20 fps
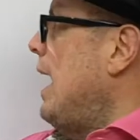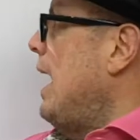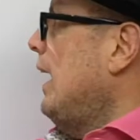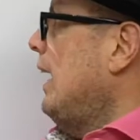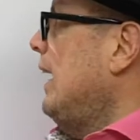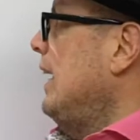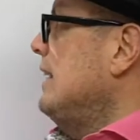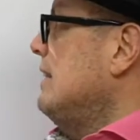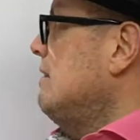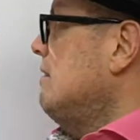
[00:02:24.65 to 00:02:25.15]
I
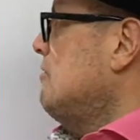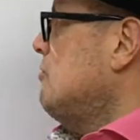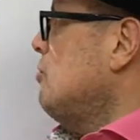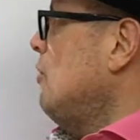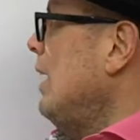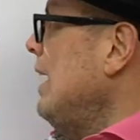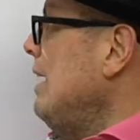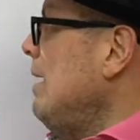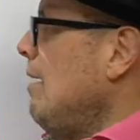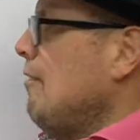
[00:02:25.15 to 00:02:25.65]
can
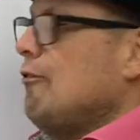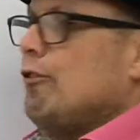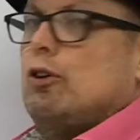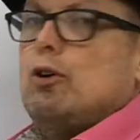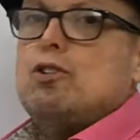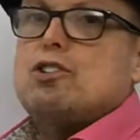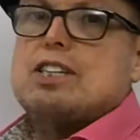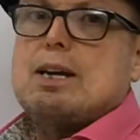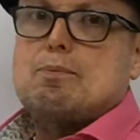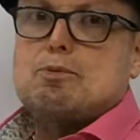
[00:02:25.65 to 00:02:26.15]
try a
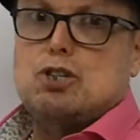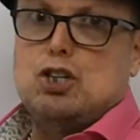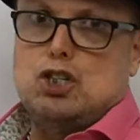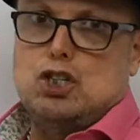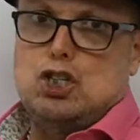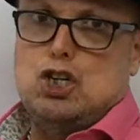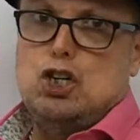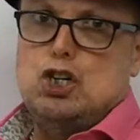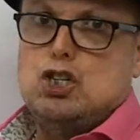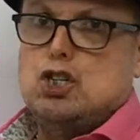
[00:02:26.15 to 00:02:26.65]
few
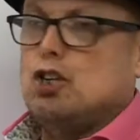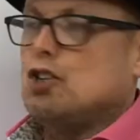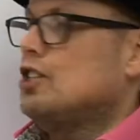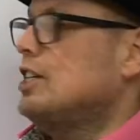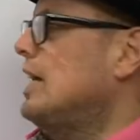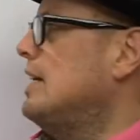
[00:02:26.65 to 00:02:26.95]
substitutions,